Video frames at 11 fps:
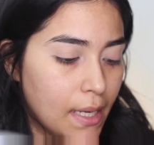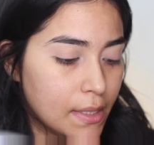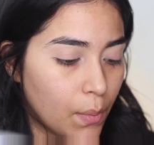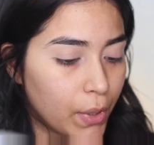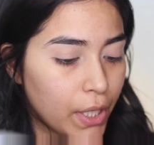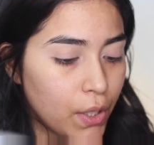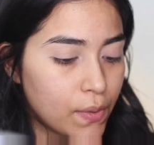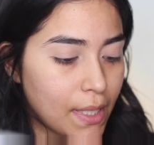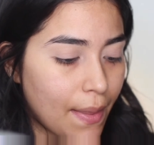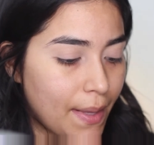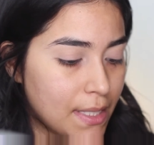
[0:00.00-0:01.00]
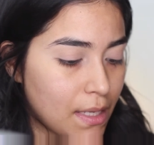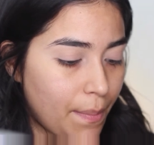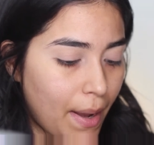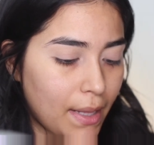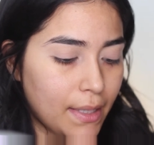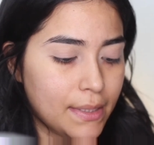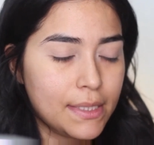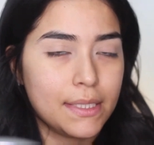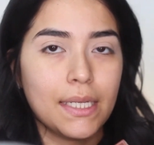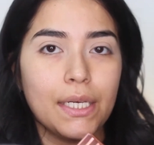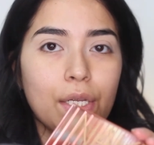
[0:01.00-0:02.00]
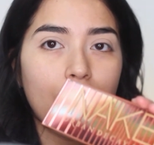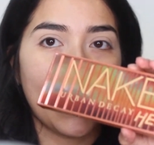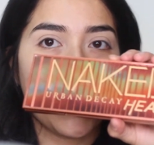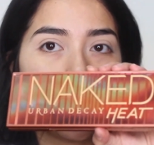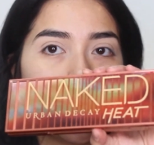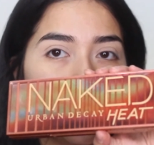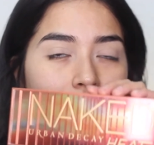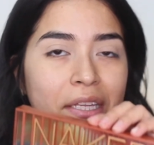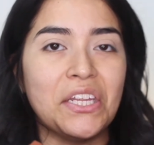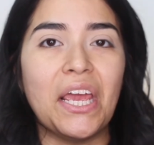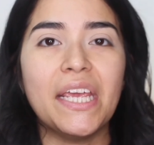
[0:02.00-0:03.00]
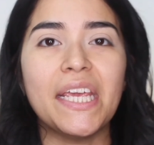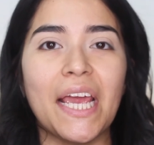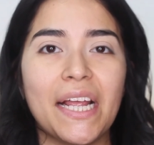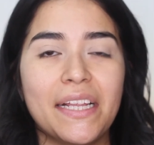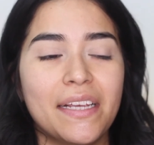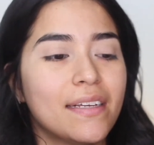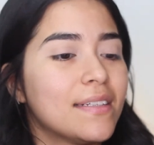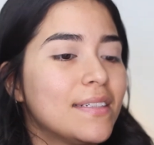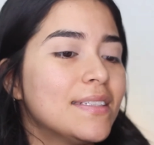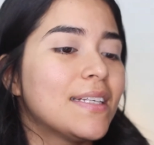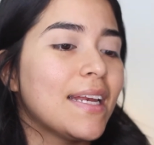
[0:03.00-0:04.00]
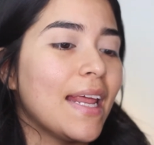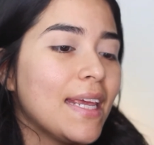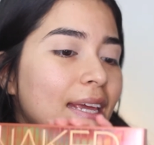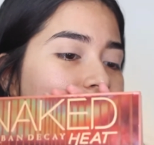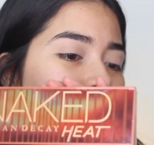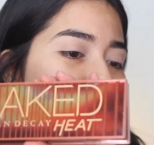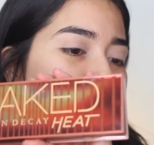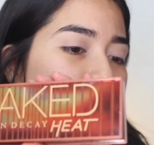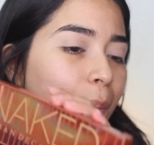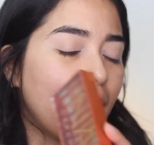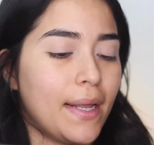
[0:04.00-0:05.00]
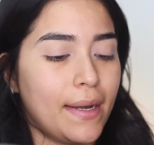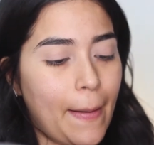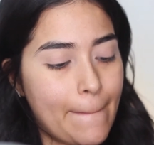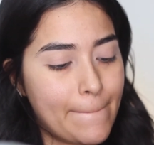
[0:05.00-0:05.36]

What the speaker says: So I'm gonna use this palette. This is the Naked. This is the Naked Urban